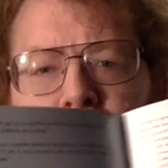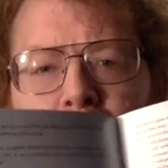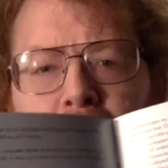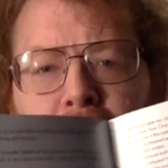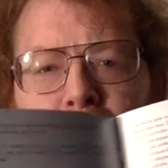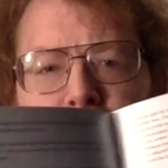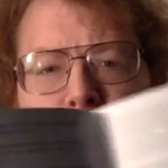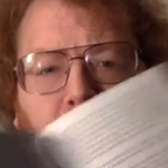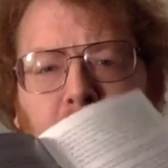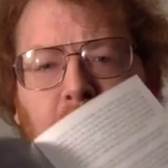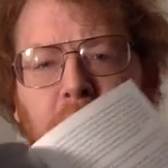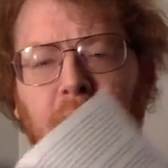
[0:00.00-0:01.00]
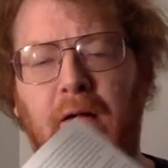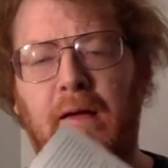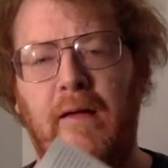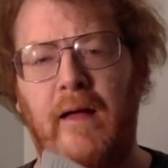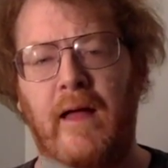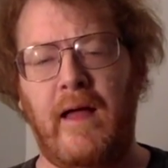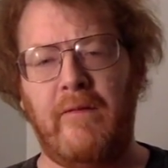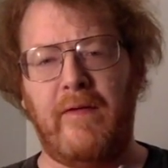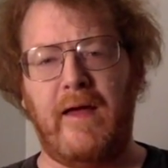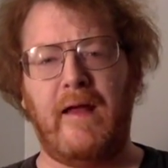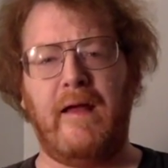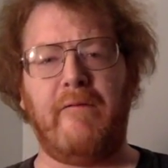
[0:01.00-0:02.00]
Le Cirque Rouge. I, I have
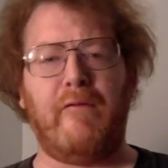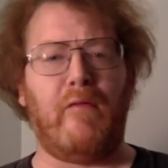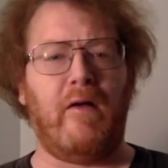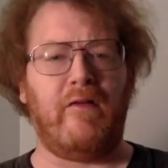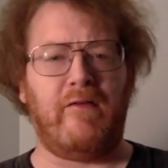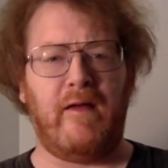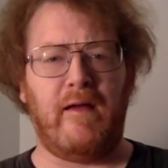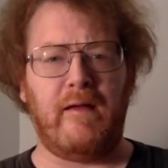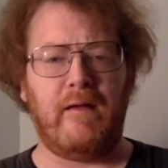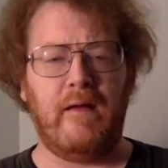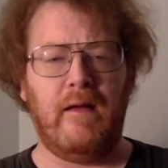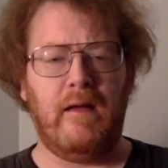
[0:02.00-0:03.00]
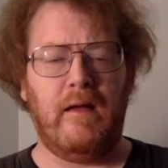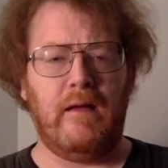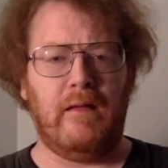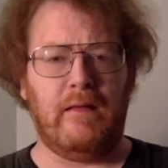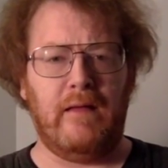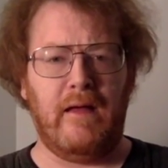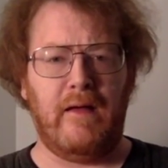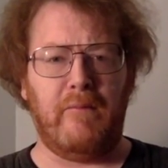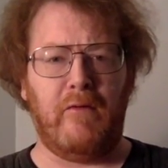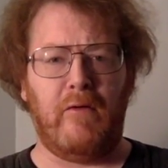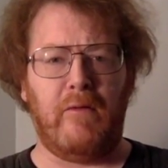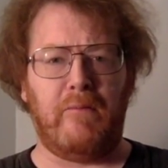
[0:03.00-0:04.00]
that. I haven't watched that. Leon
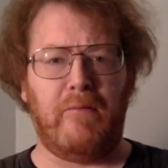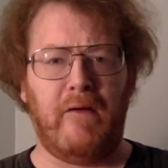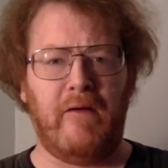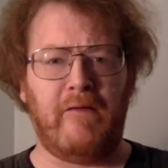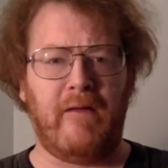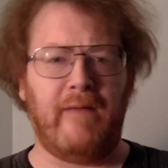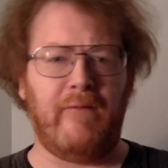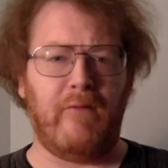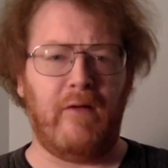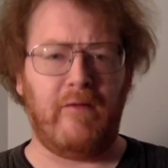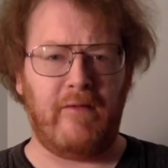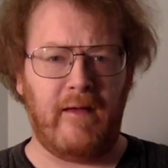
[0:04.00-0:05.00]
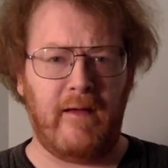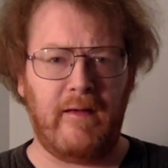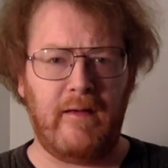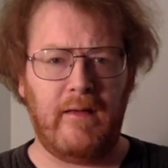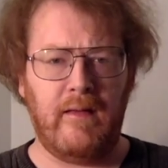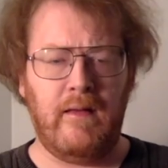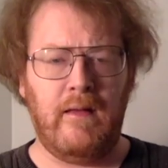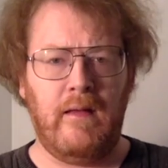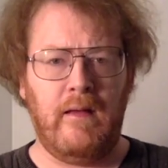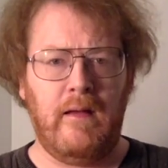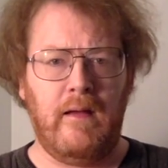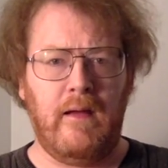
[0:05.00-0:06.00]
Morin Priest. I haven't watched that.
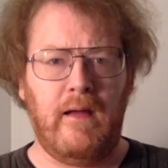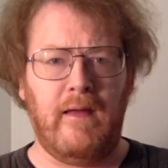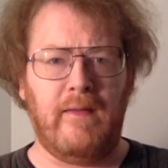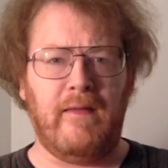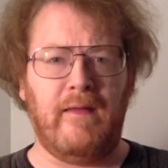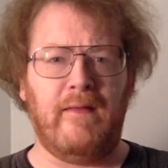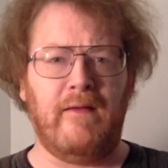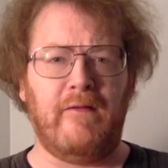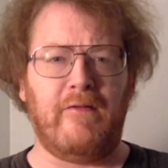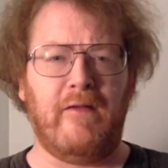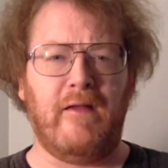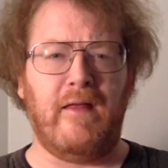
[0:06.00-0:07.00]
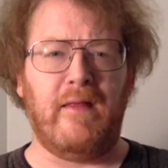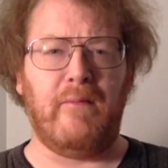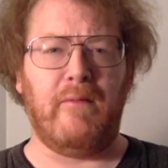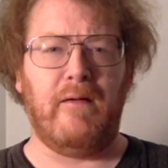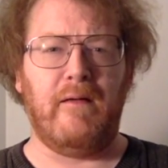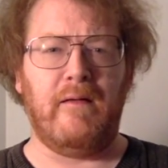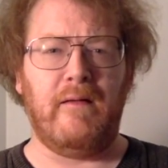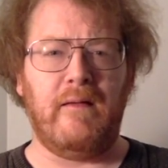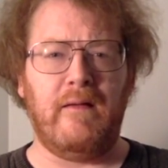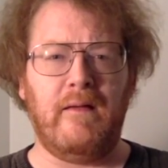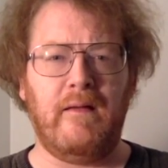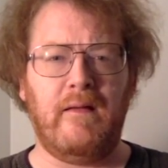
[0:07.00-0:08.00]
And then there's another one
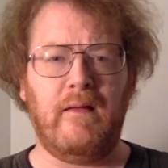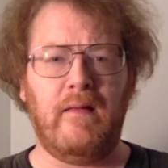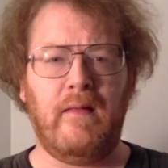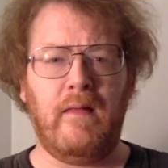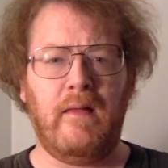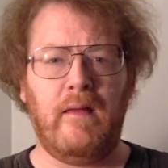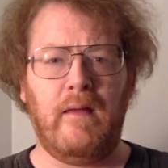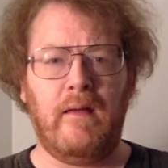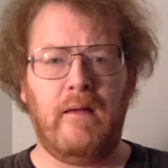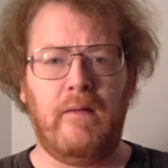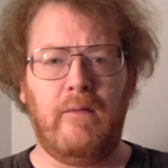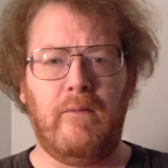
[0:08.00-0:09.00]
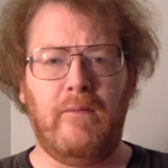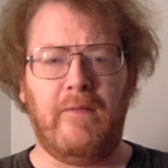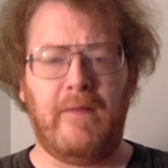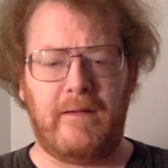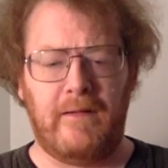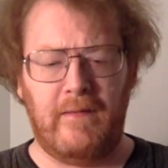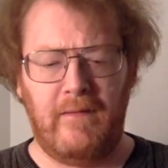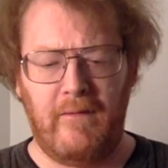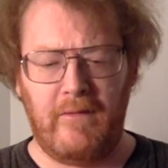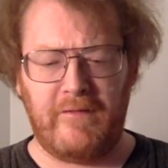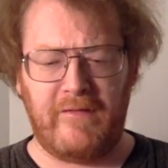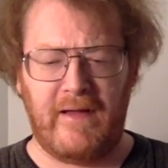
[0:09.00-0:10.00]
with like a
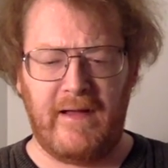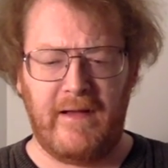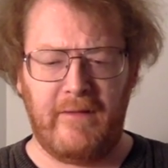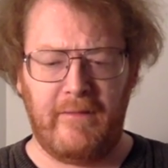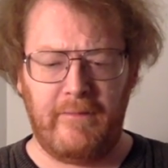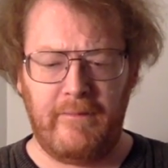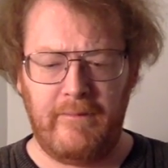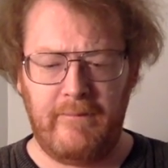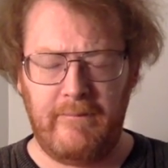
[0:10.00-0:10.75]
long title.